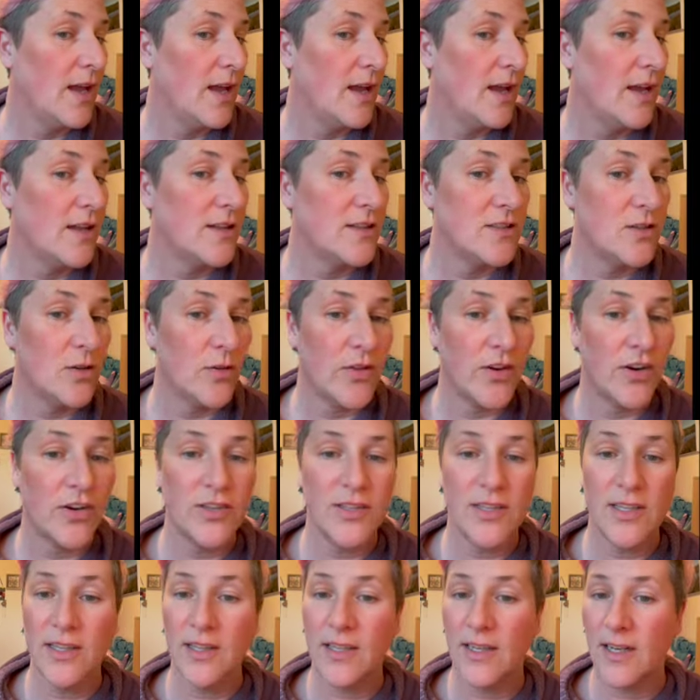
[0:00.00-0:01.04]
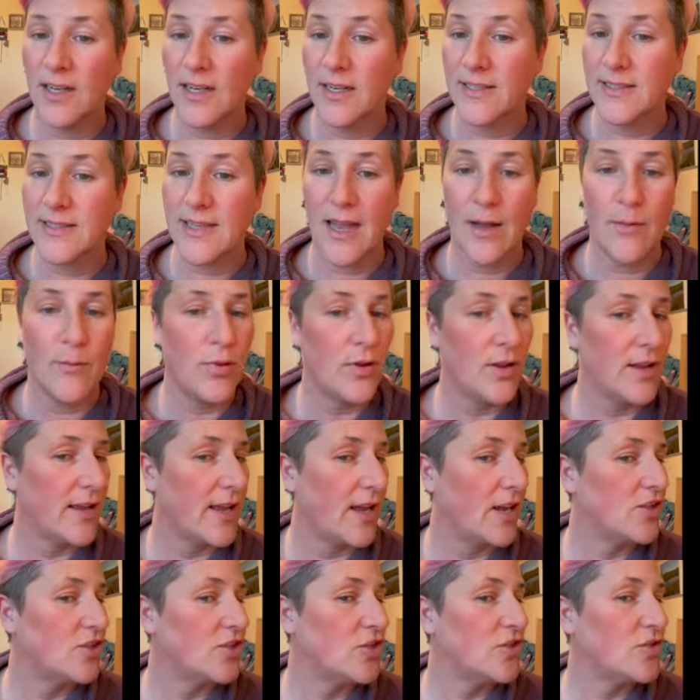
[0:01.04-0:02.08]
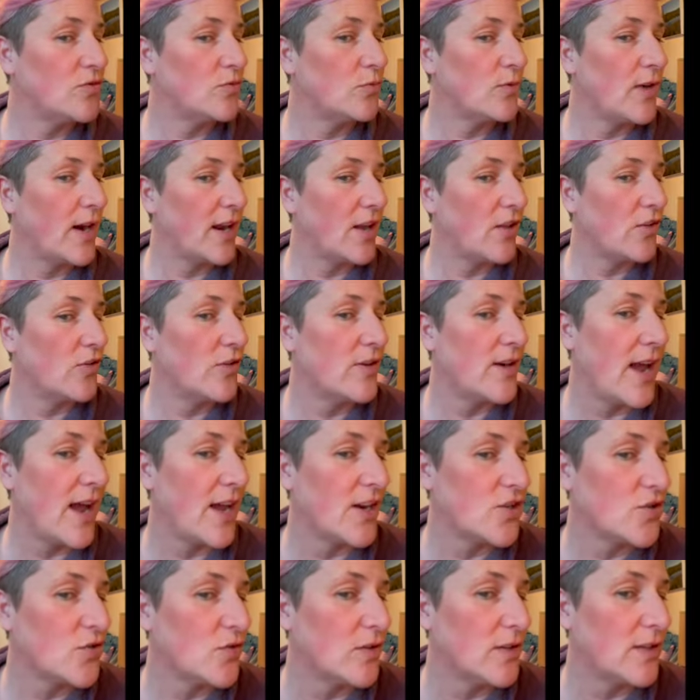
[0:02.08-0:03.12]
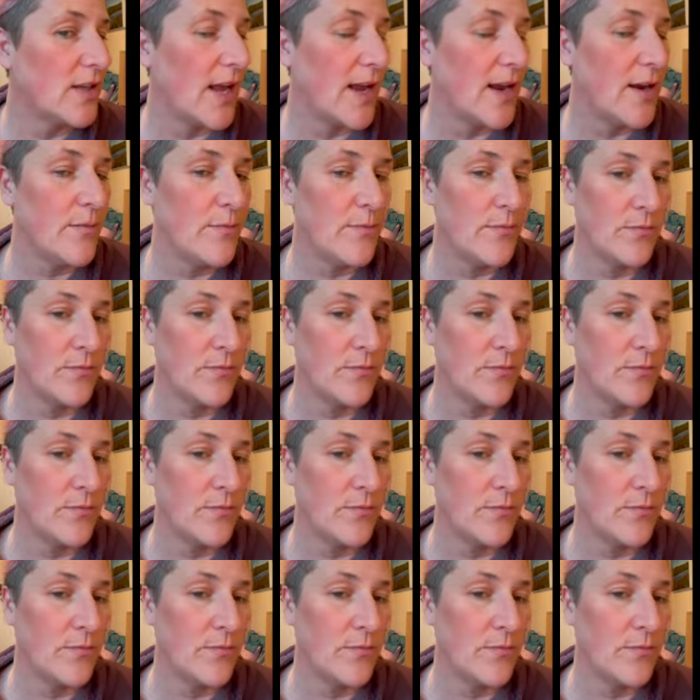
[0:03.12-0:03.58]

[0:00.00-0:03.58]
And so there's a little example, again, just regular natural light,